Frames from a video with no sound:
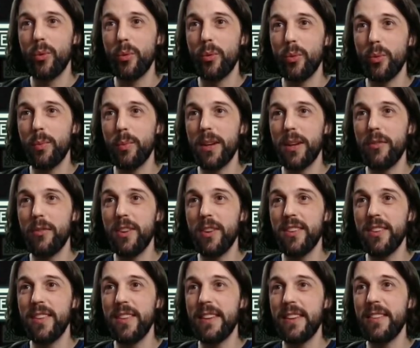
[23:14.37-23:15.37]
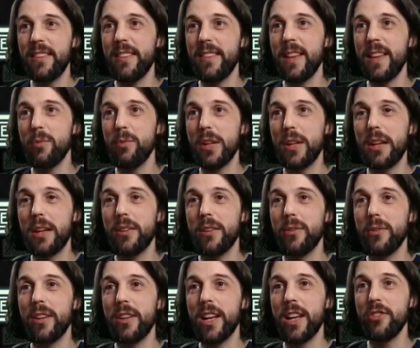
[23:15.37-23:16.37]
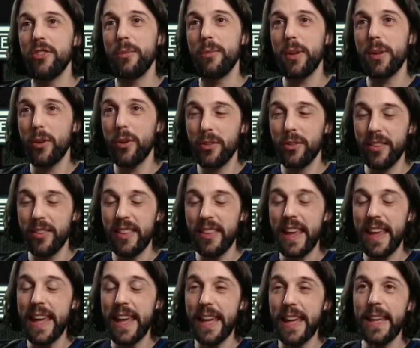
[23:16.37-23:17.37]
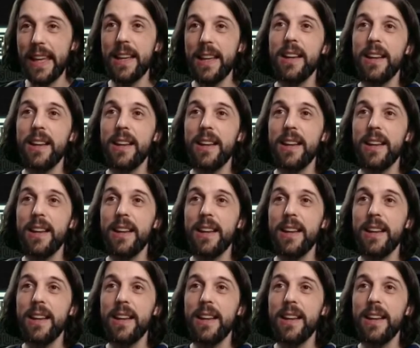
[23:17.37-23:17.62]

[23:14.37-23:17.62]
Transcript: You better visit these nebula locations, because they